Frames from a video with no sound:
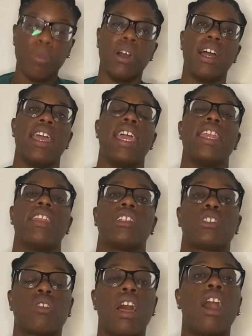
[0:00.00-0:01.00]
but in the
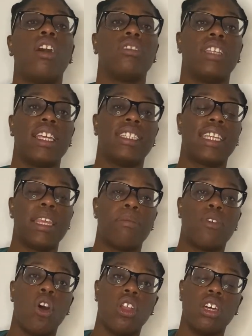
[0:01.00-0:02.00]
trial, they
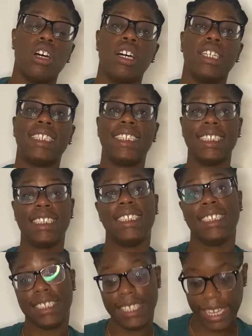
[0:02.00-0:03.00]
keep calling her
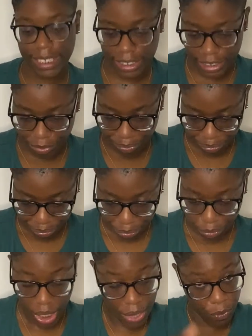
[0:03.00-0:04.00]
Sissy Dickson.
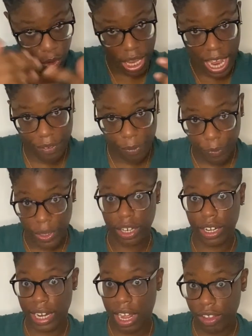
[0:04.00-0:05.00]
If you haven't
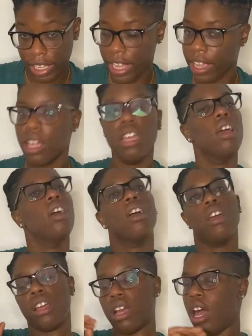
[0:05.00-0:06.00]
figured it out yet,
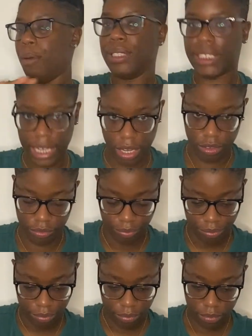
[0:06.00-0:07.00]
I'ma tell you.
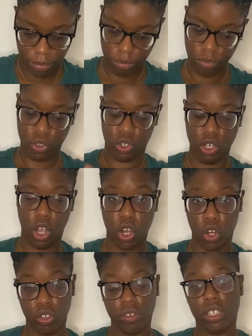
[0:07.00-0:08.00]

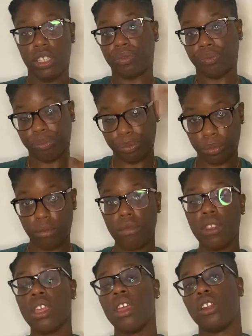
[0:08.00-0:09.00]
So
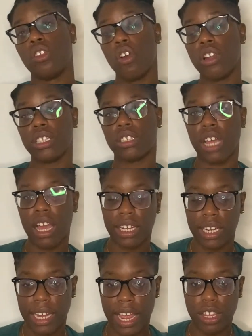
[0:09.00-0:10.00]
during the trial,
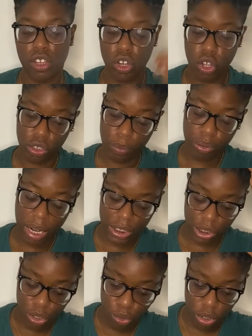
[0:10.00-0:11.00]
they, like, the
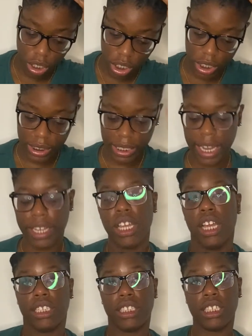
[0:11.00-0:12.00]
prosecutors, like,
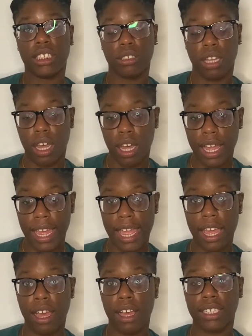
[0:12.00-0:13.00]
this
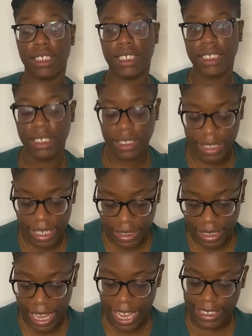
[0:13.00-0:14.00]
Sissy
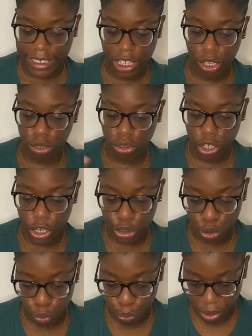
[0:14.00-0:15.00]
Dickson has killed
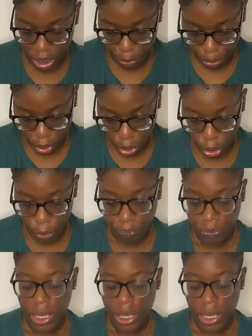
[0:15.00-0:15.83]
32 people.